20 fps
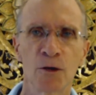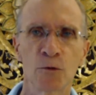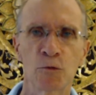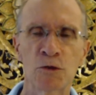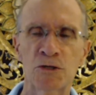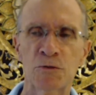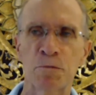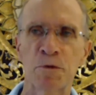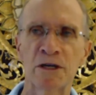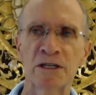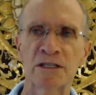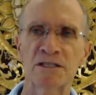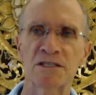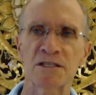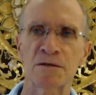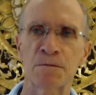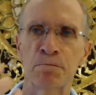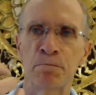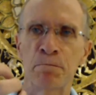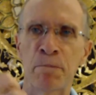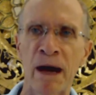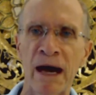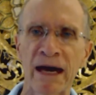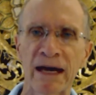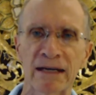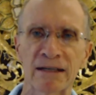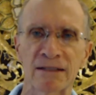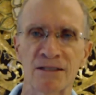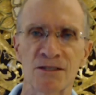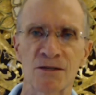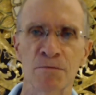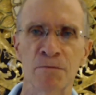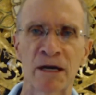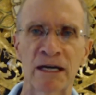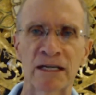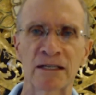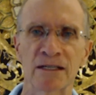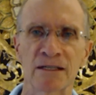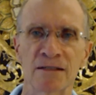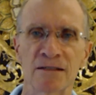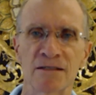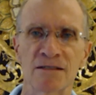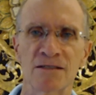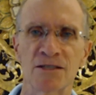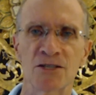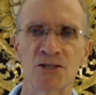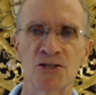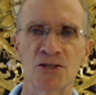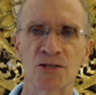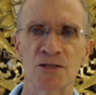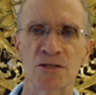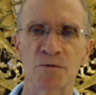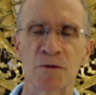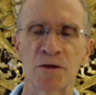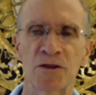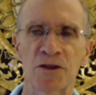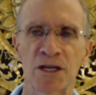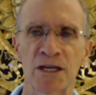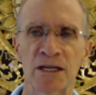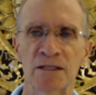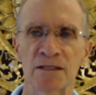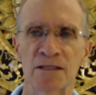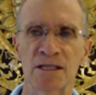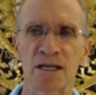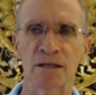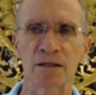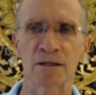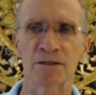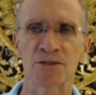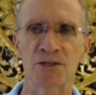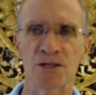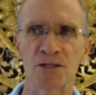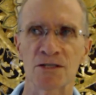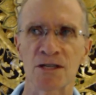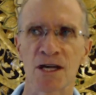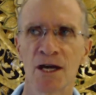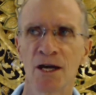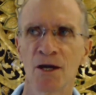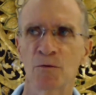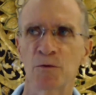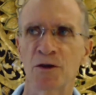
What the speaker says: which brings us back to making decisions with the intelligence,